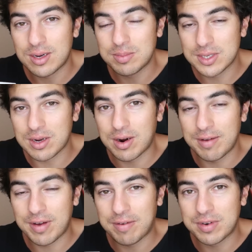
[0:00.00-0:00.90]
I'm
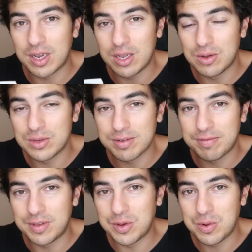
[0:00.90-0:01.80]
sorry if I have to lose a
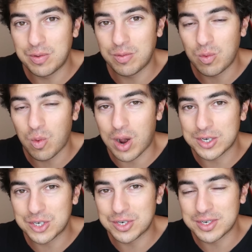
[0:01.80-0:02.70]
few
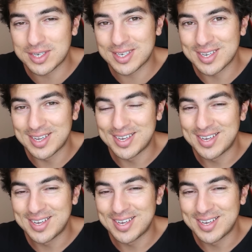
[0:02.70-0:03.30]
watchers.